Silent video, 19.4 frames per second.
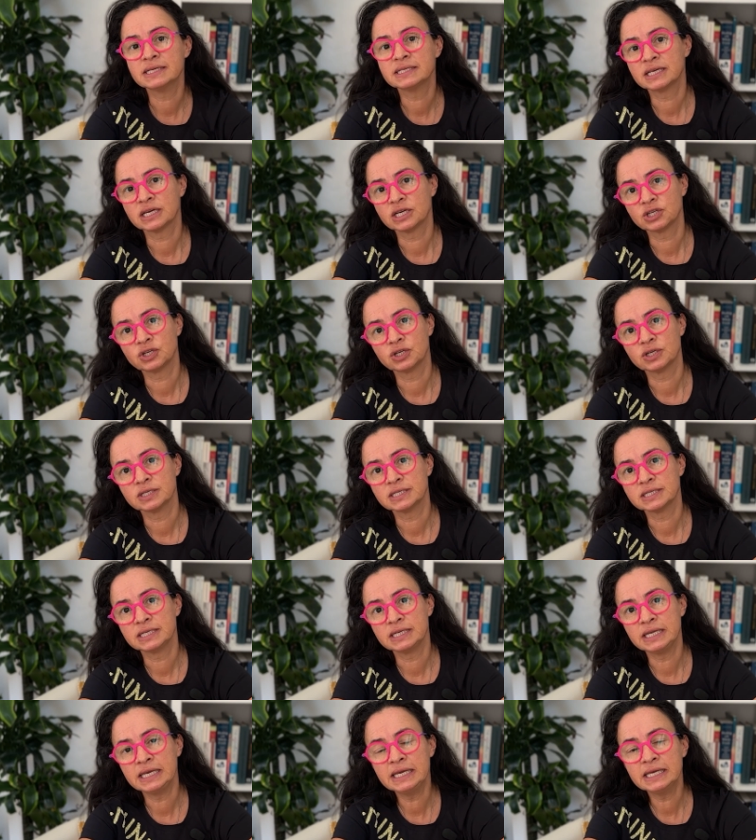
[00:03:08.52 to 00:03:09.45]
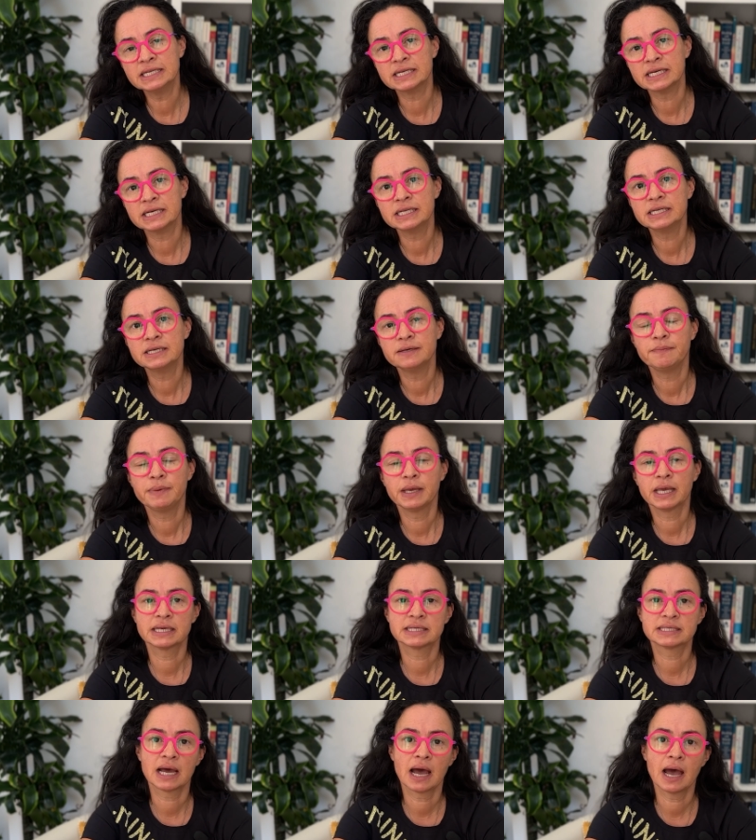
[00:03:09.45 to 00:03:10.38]
sessions needed
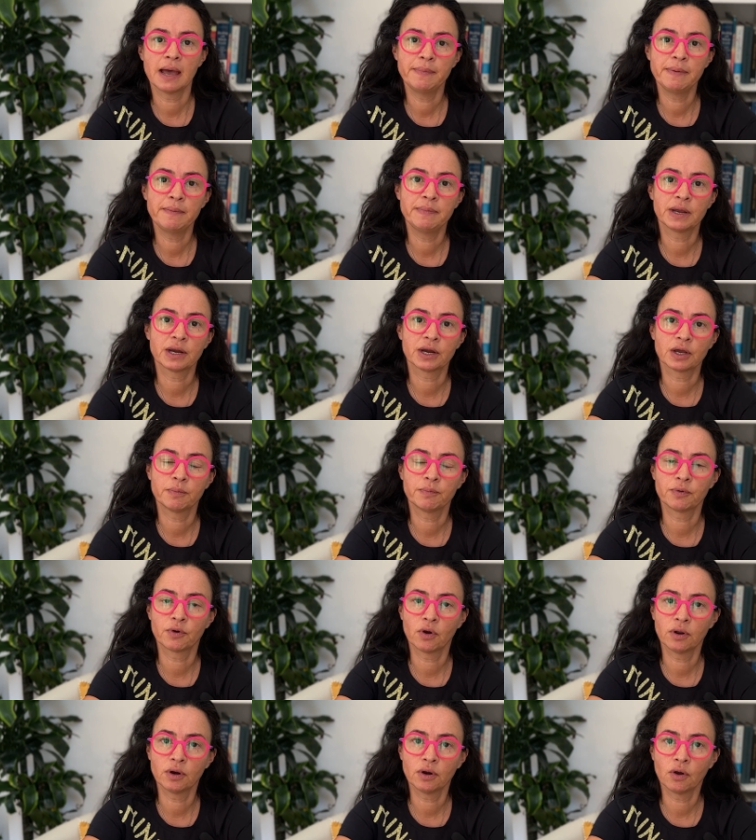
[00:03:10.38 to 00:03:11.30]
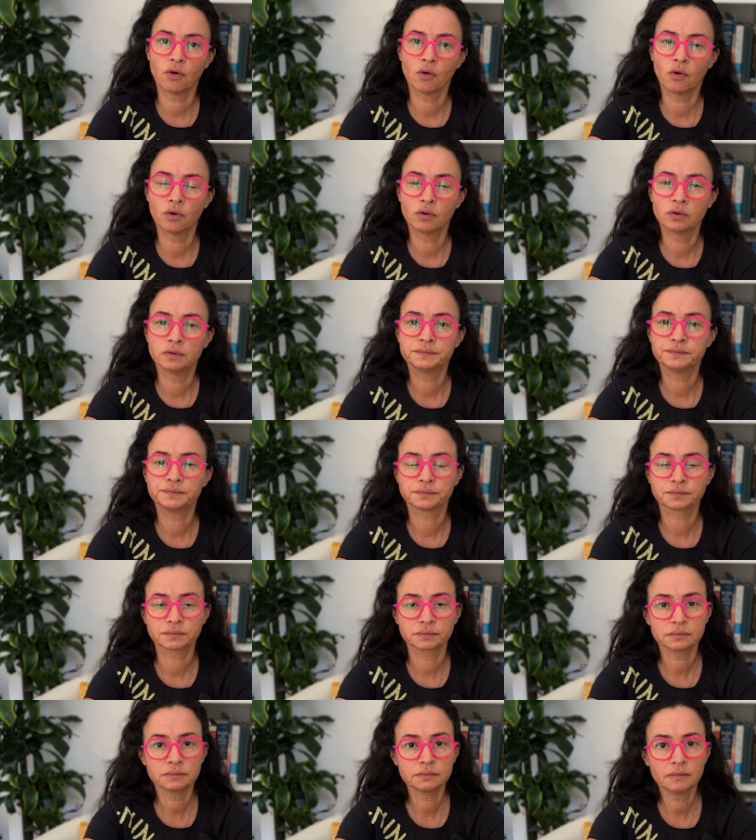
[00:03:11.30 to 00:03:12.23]
because hyperbaric protocol
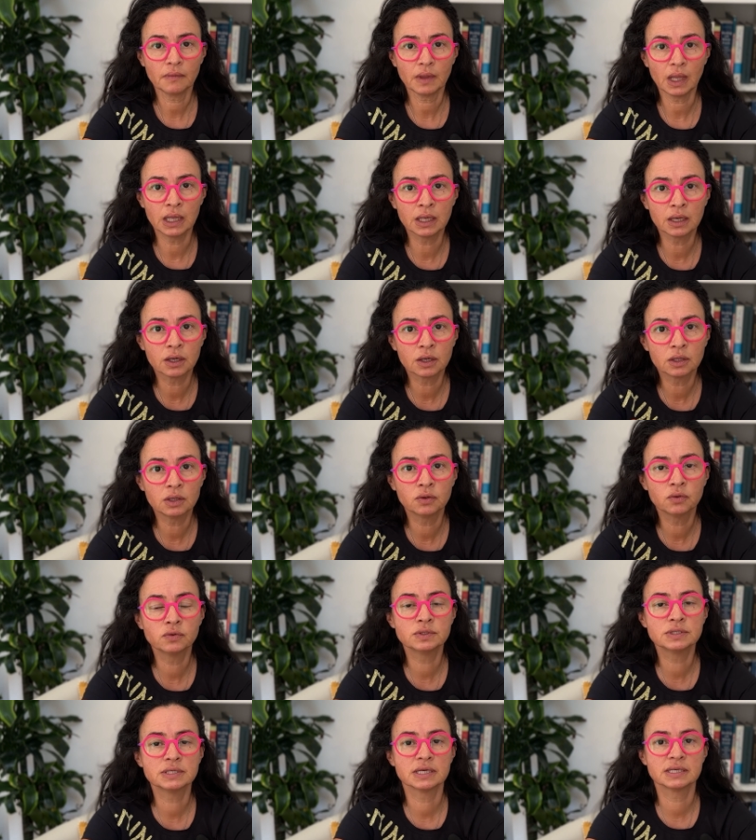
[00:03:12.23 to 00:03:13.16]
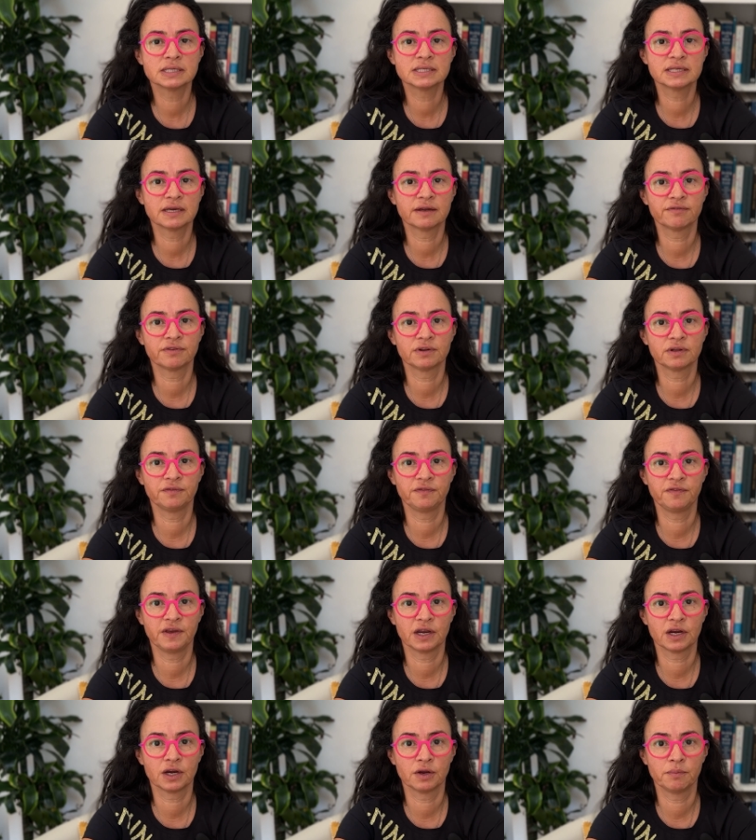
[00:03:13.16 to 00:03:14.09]
includes several
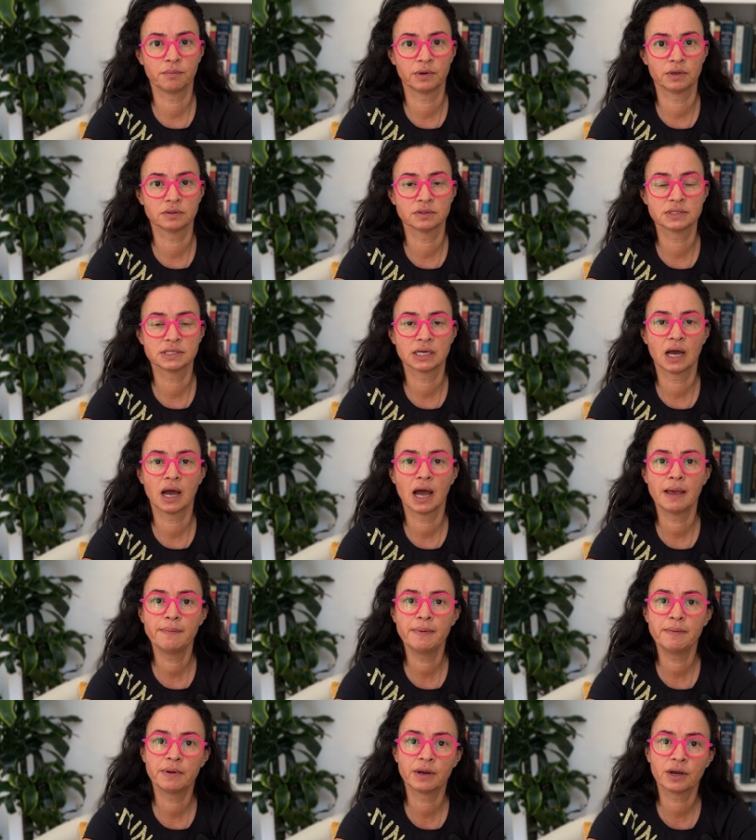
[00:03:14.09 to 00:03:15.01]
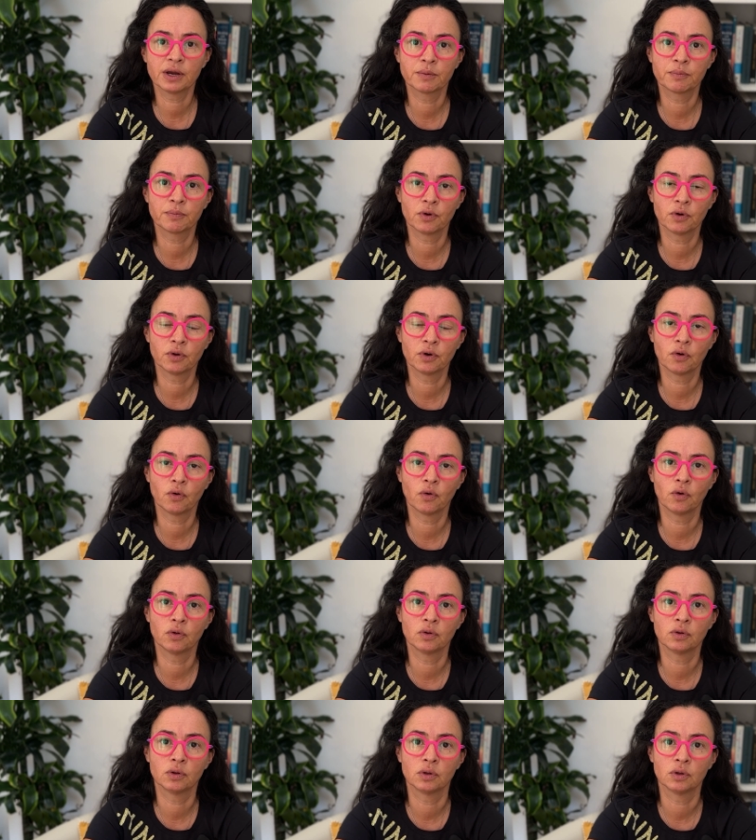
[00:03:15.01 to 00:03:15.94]
variables. Hyperbaric protocol